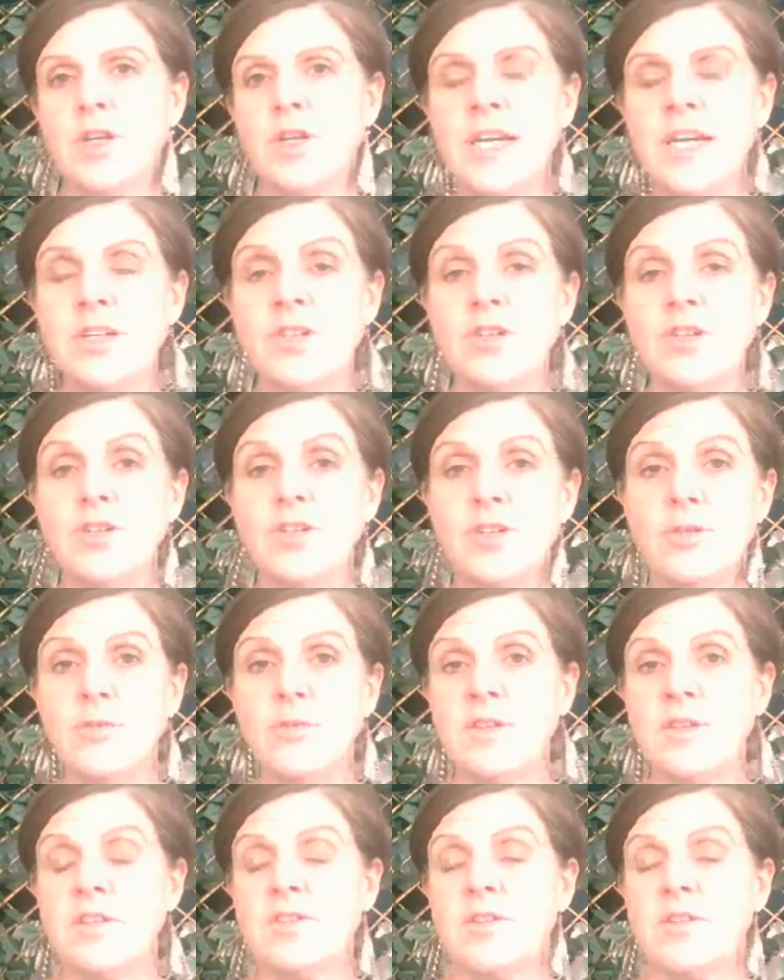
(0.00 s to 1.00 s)
need to do if
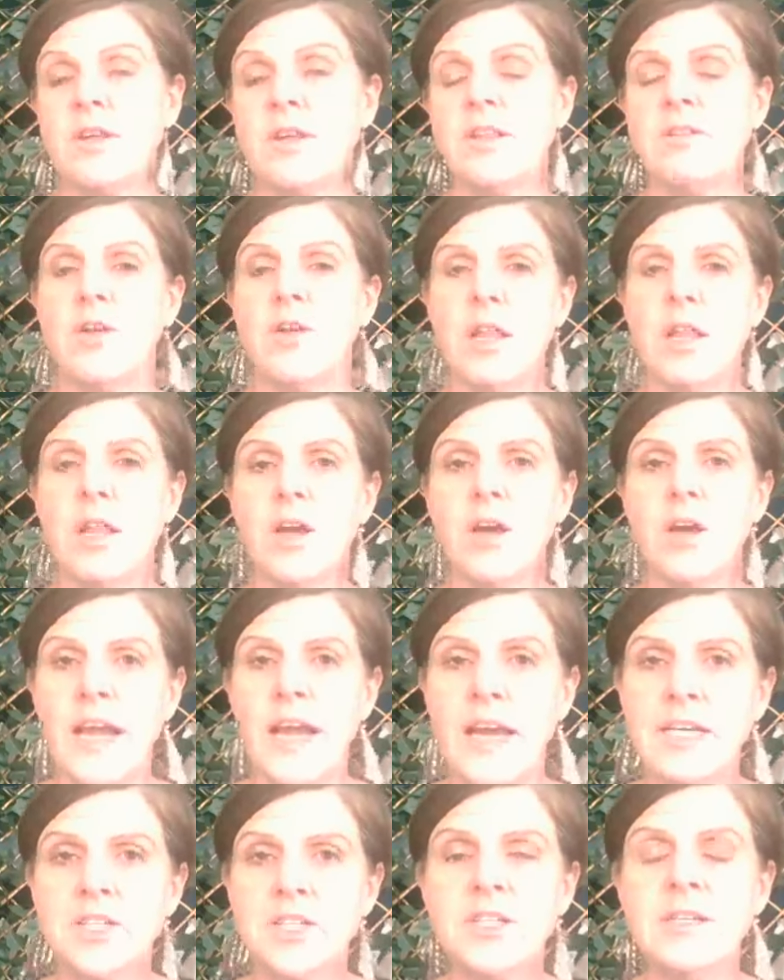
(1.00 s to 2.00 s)
it's not in the right
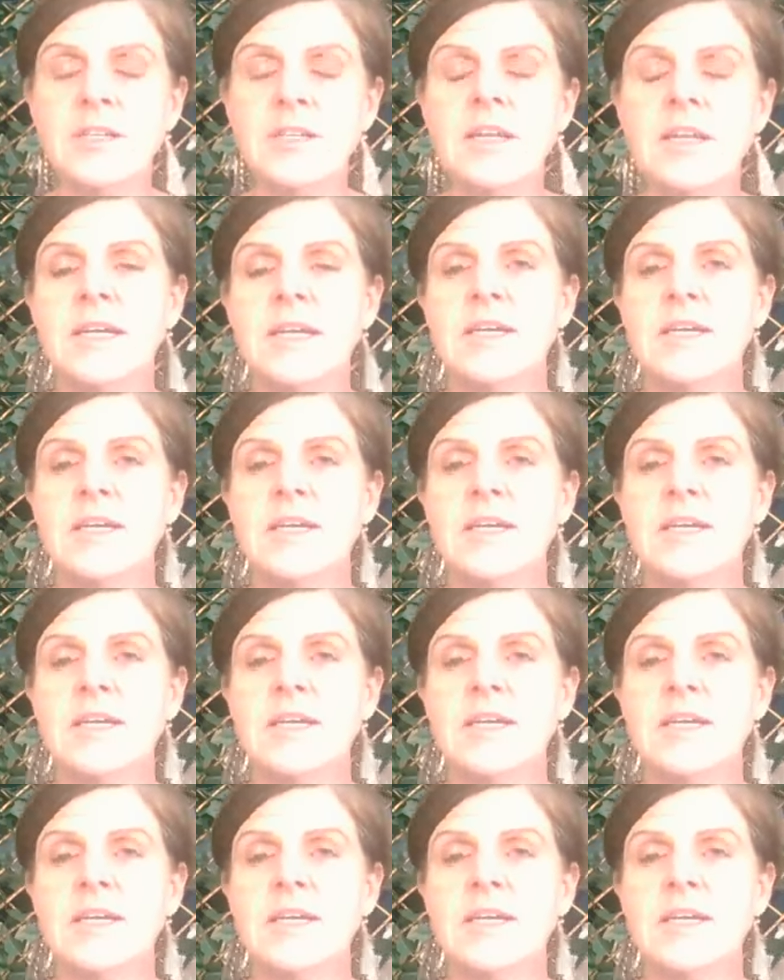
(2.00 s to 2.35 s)
location,